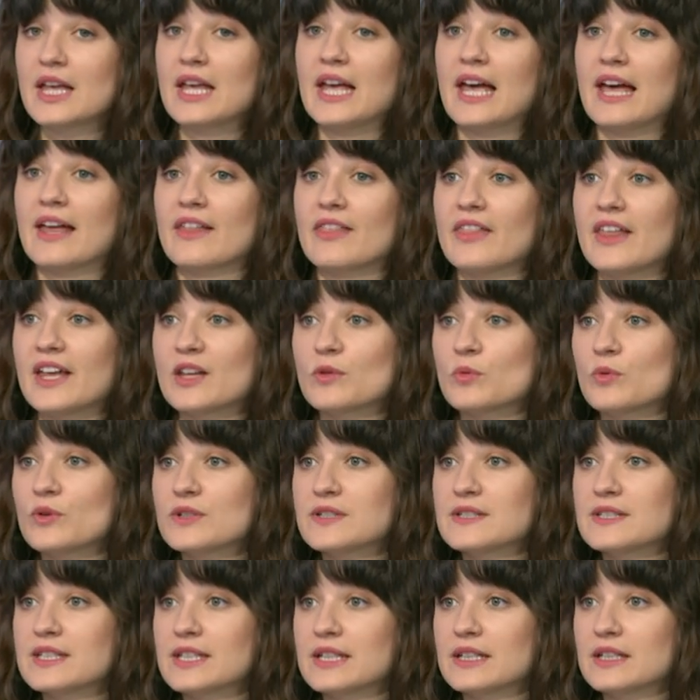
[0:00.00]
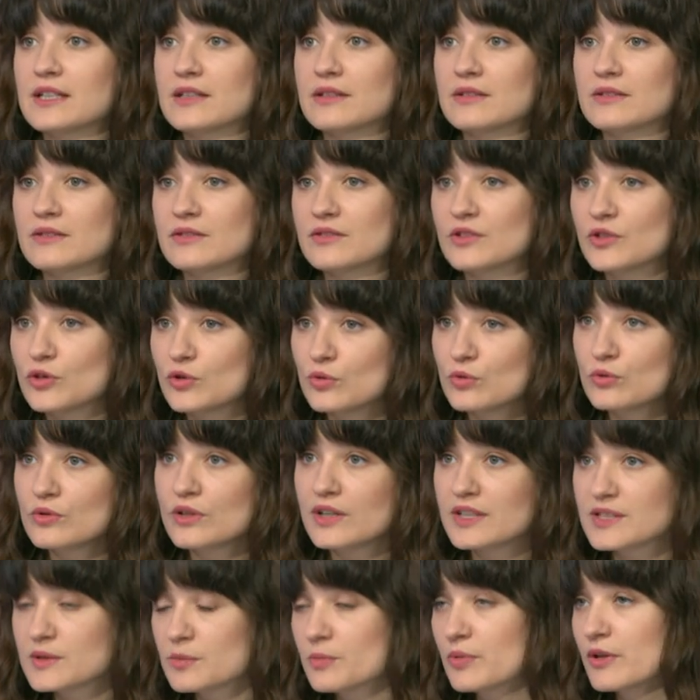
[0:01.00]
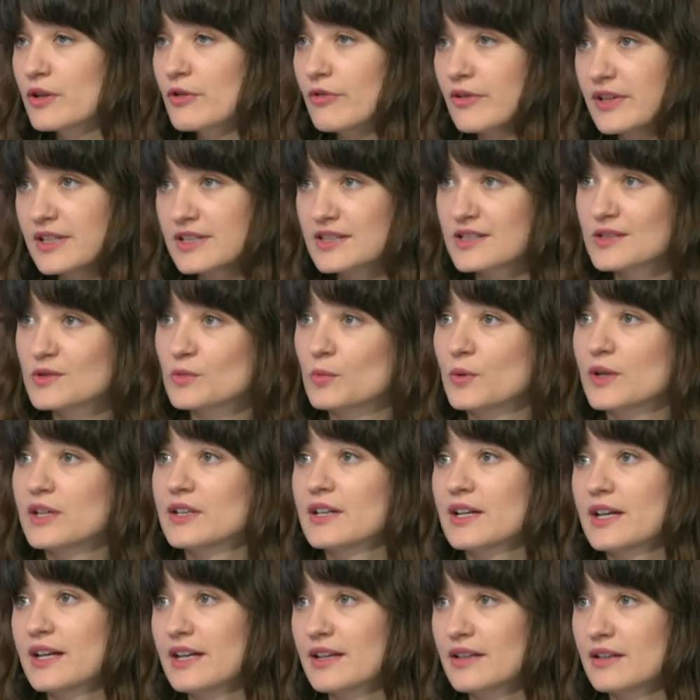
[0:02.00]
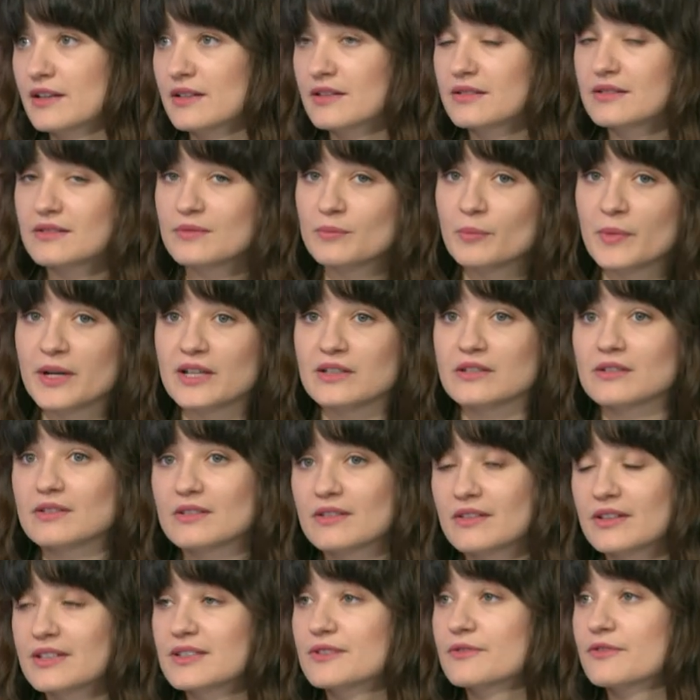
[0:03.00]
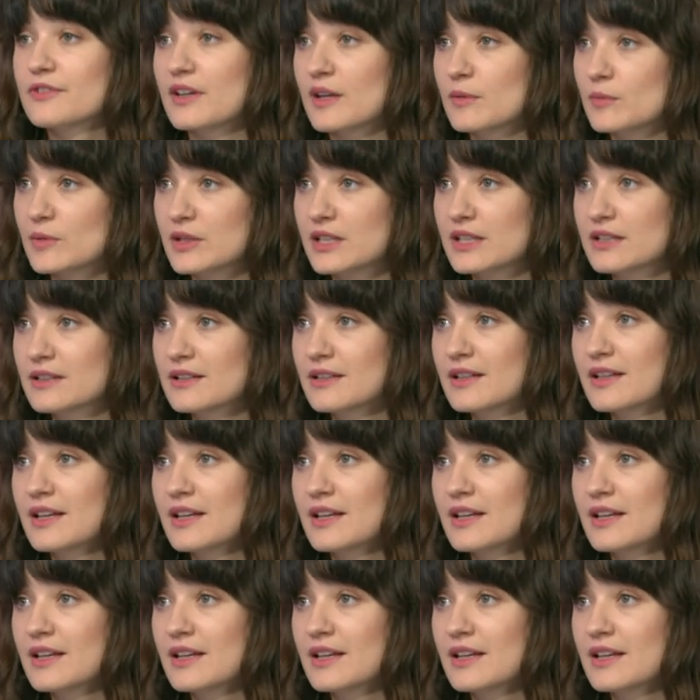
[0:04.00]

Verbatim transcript: And that was the new experience when I met this family